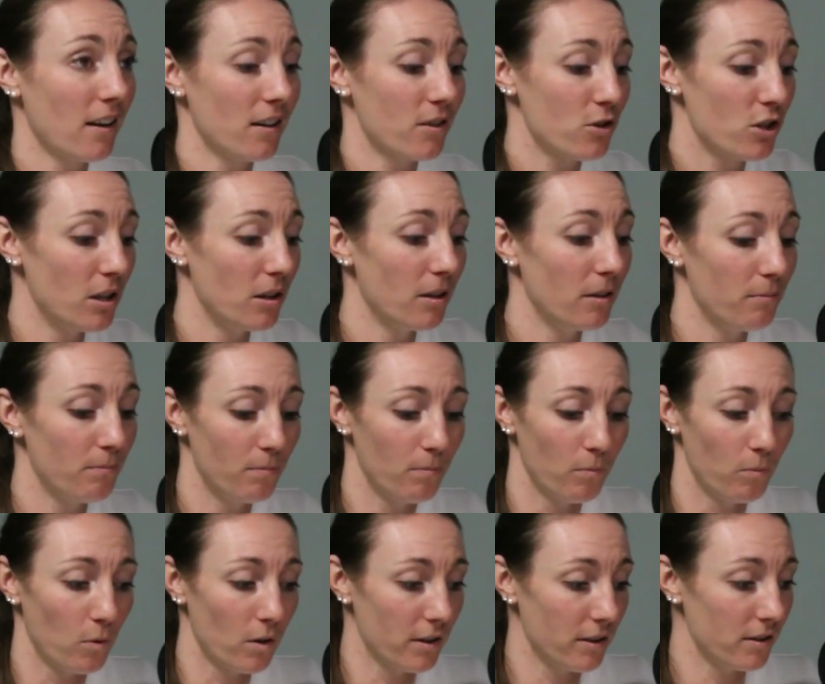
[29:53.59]
She
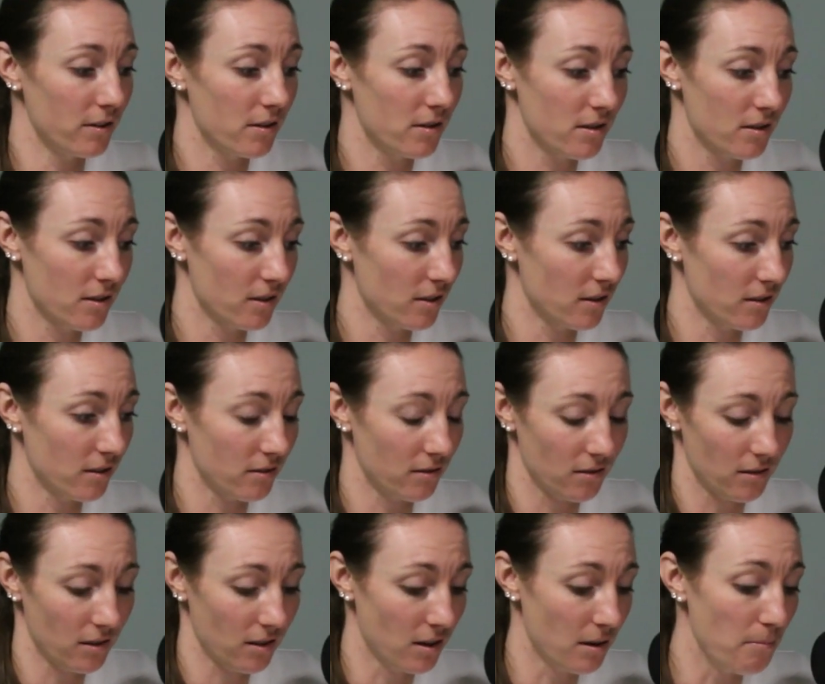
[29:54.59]
was
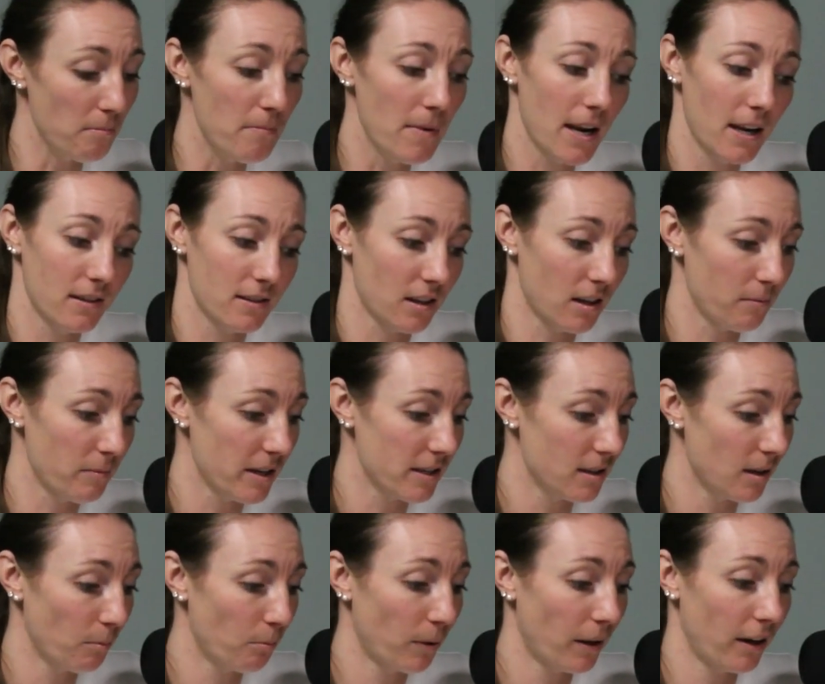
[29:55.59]
an amazing,
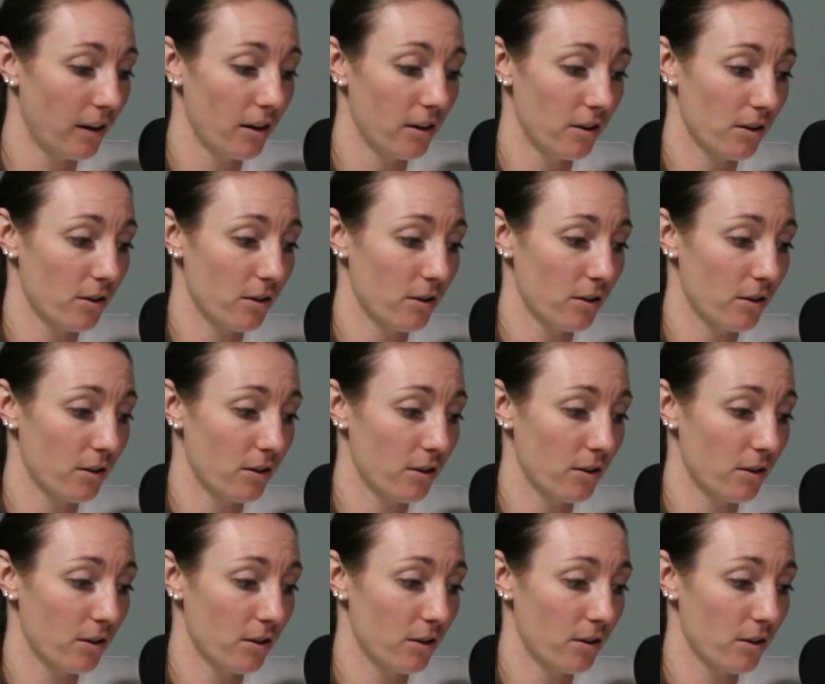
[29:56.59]
amazing player.